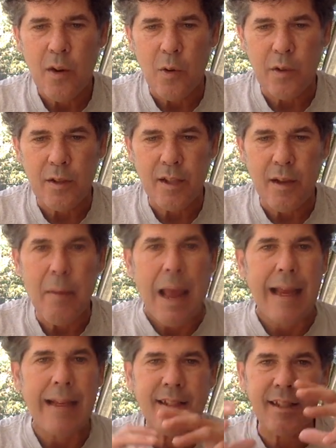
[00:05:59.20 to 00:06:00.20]
or some
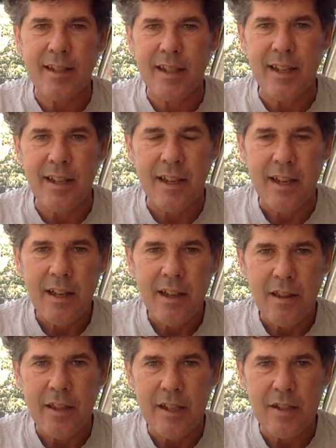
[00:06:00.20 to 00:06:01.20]
entity
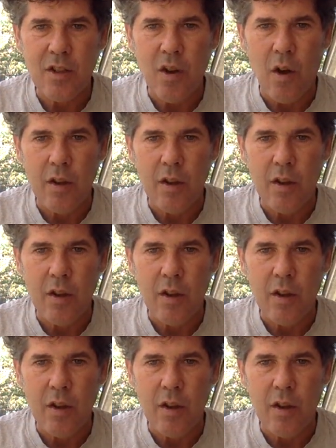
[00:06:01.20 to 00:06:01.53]
that's,